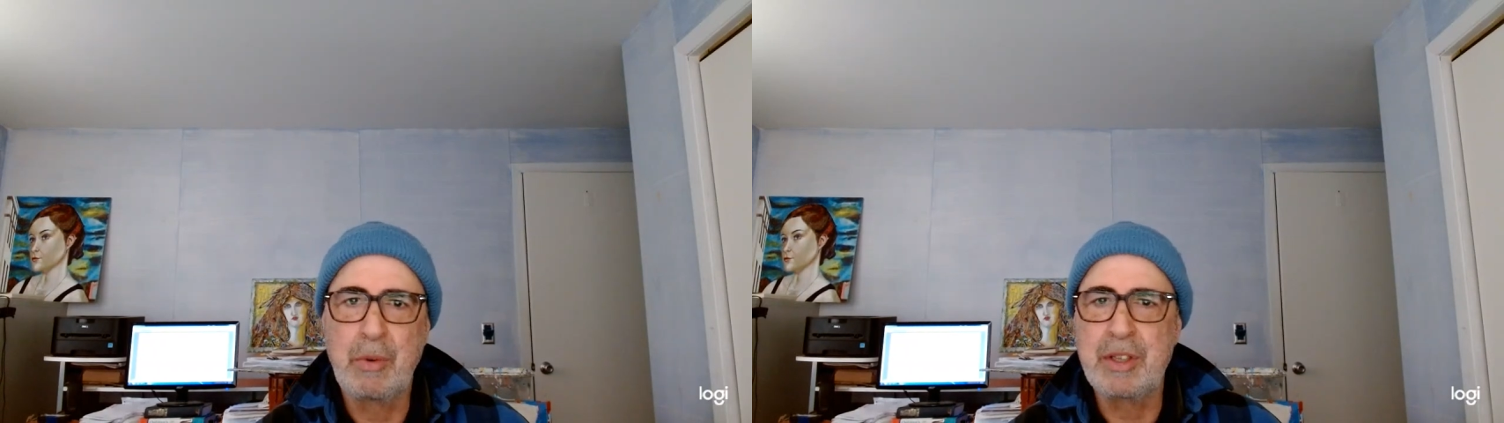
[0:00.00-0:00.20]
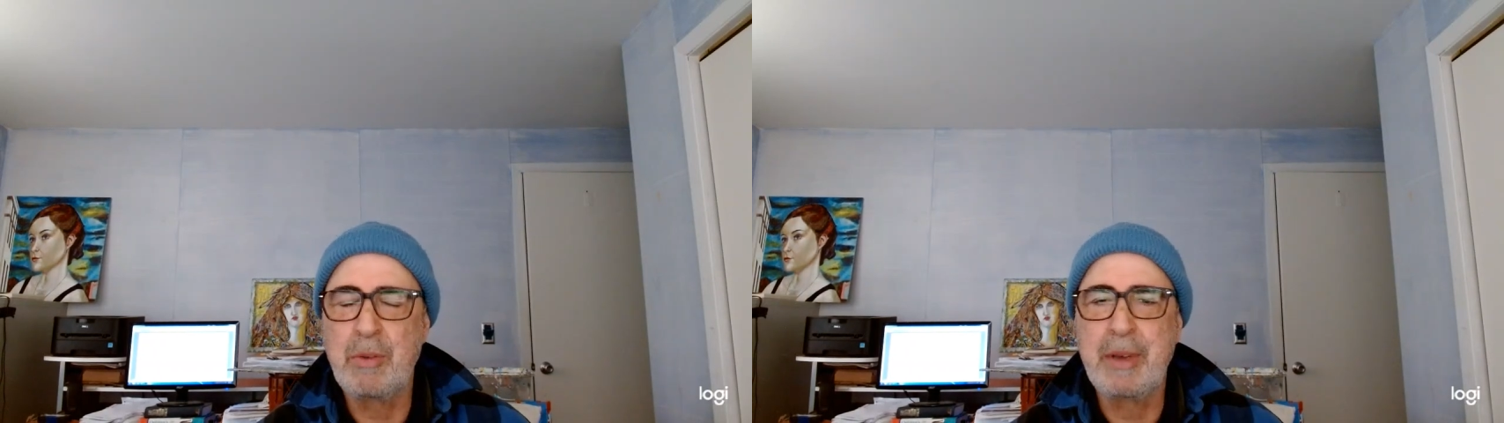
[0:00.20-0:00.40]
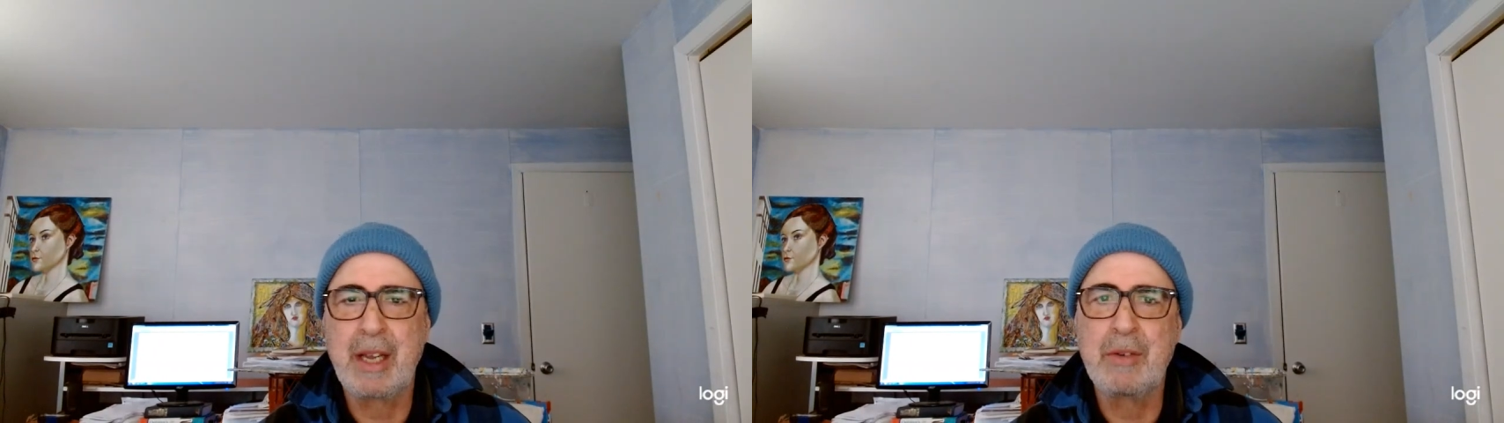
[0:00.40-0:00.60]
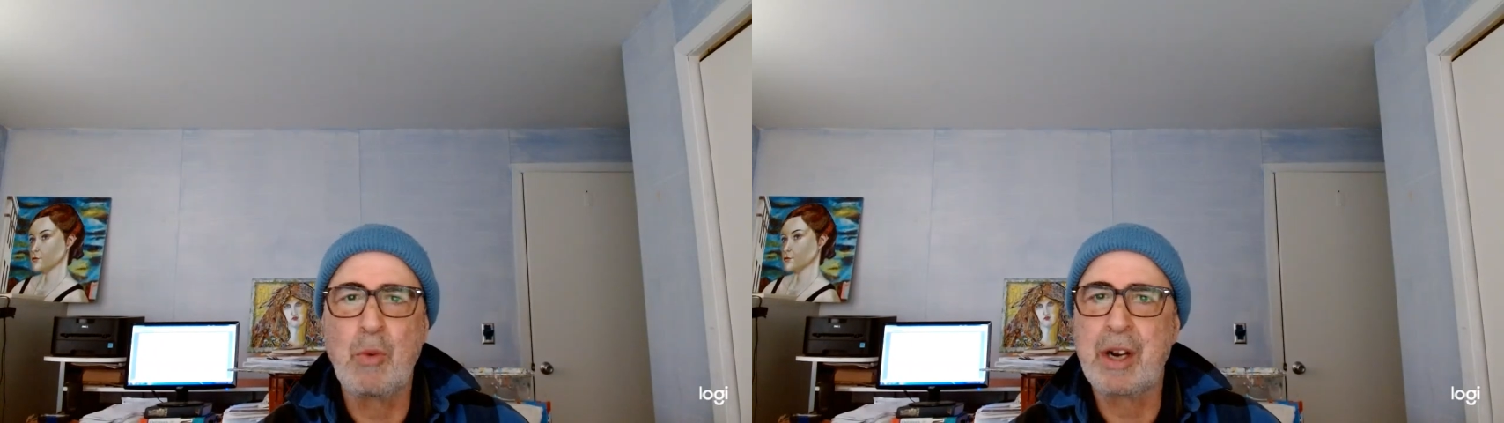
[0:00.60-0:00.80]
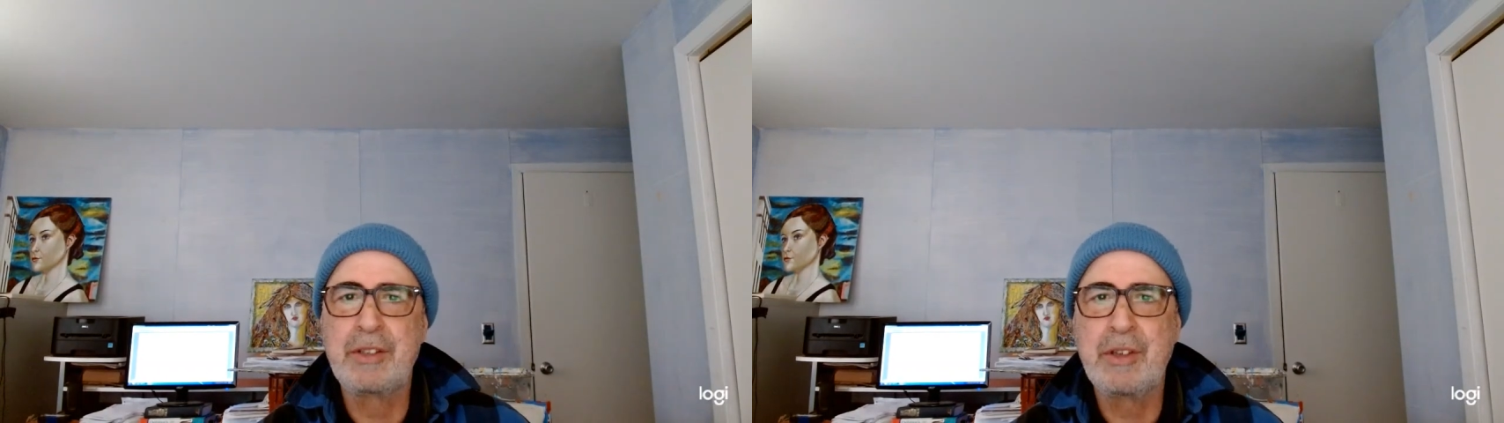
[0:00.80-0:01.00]
when you begin
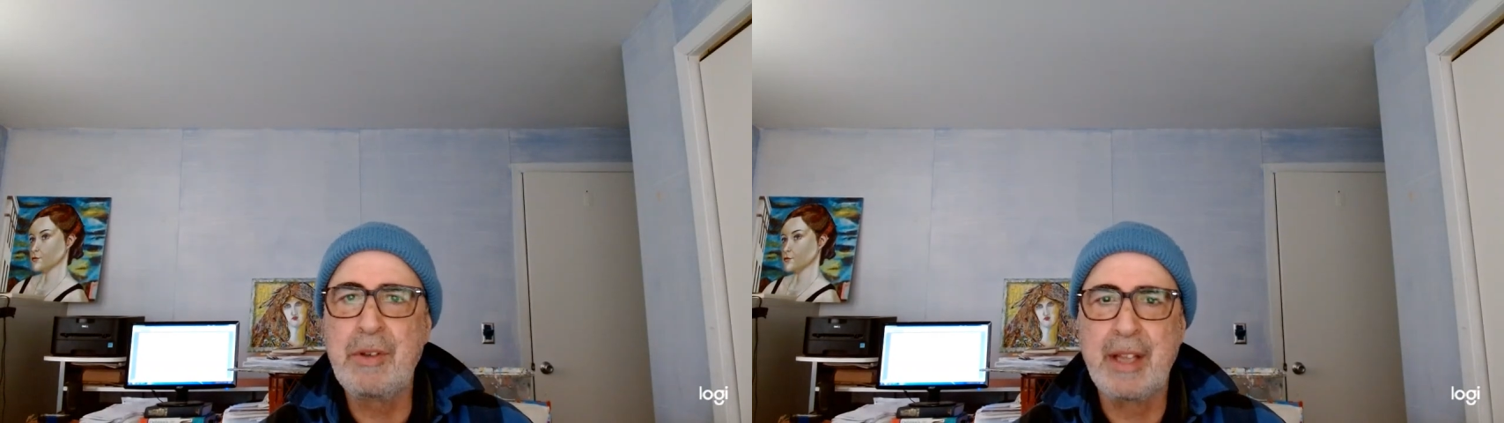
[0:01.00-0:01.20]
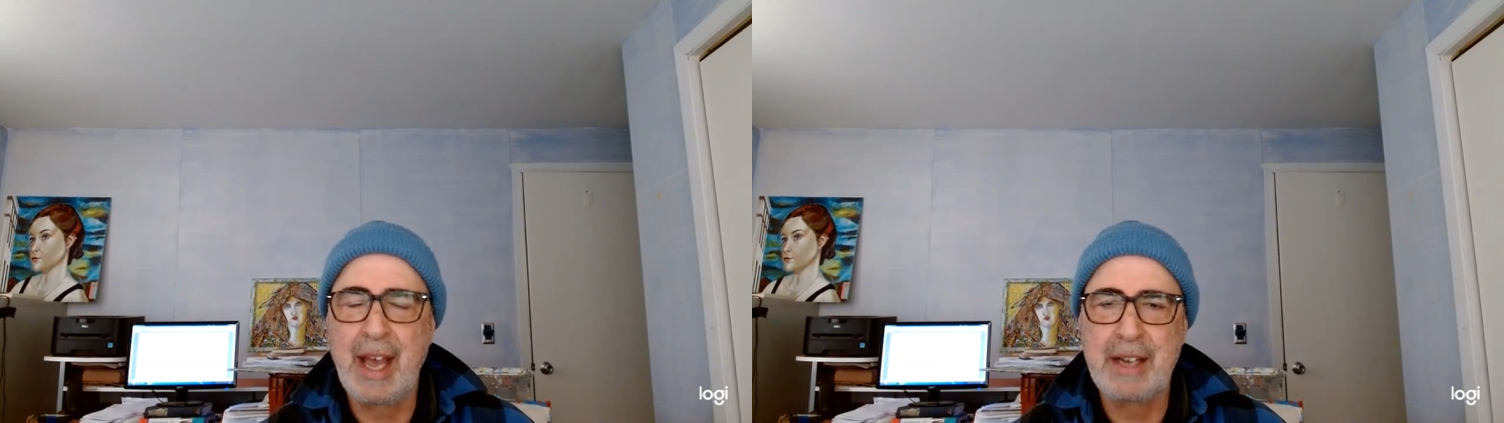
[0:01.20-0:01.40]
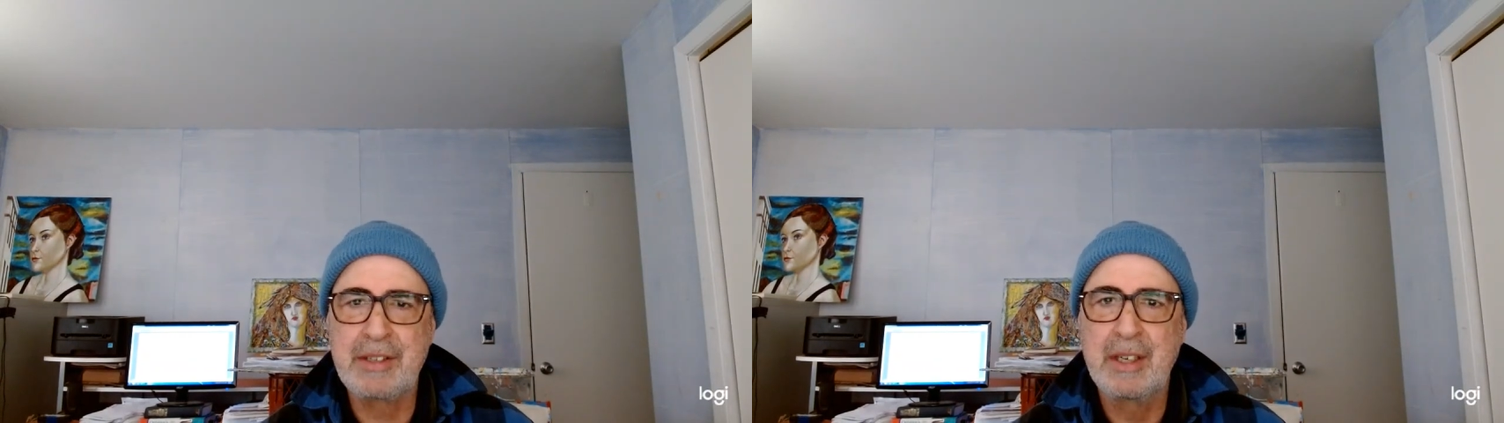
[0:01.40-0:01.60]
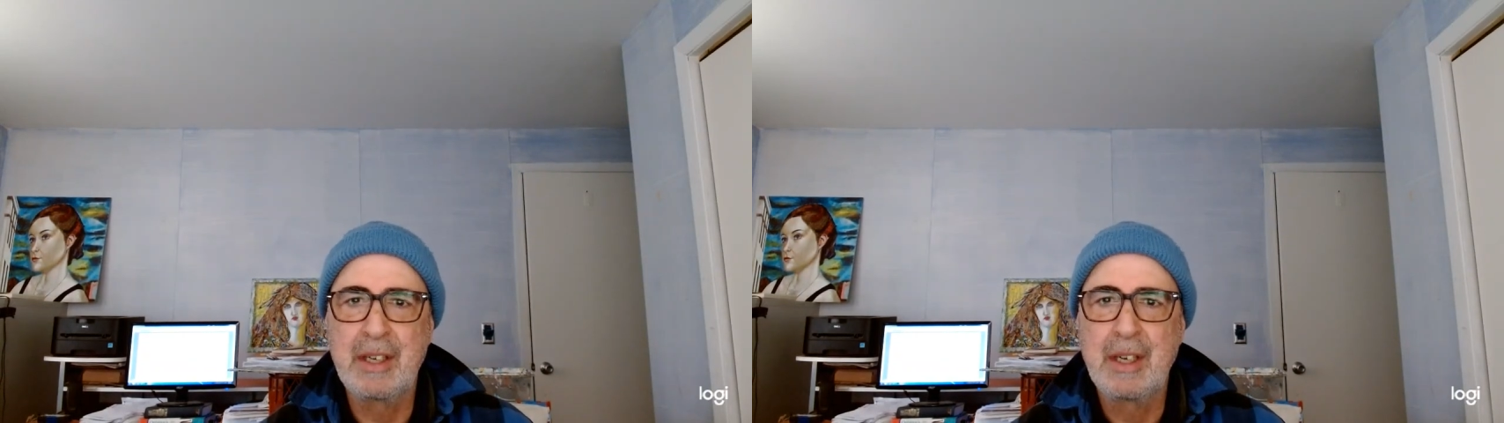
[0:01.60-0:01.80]
want to do that.